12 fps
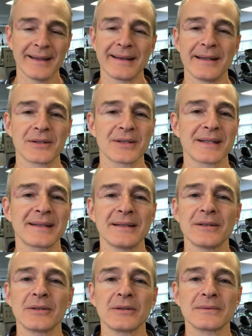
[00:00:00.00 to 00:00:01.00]
They're
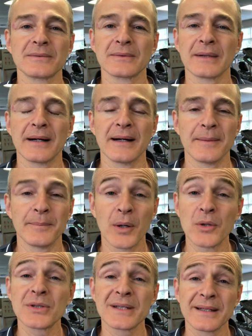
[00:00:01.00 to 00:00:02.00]
still uh,
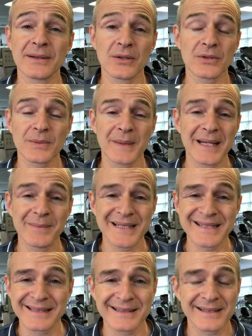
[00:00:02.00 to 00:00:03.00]
posting those
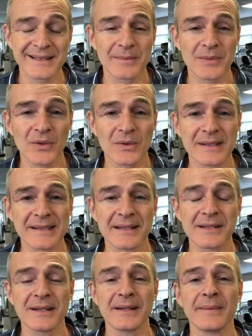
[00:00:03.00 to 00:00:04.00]
payments into some sort of
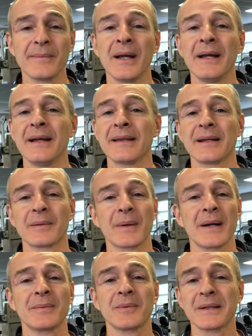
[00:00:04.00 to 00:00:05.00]
system. They're
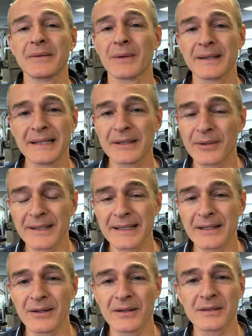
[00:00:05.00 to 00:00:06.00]
probably running
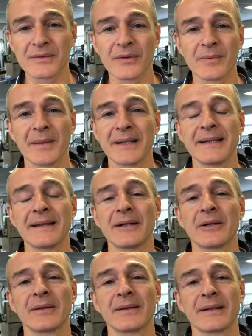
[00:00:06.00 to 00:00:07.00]
credit cards for money
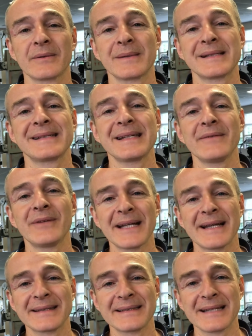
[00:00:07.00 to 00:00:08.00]
they're, they're receiving
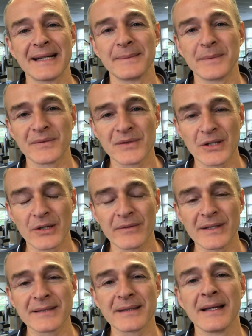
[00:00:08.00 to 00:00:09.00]
at the time of
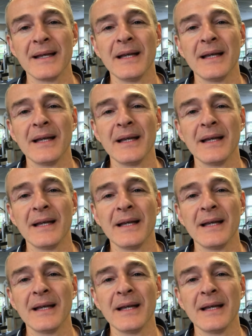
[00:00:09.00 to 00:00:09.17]
service.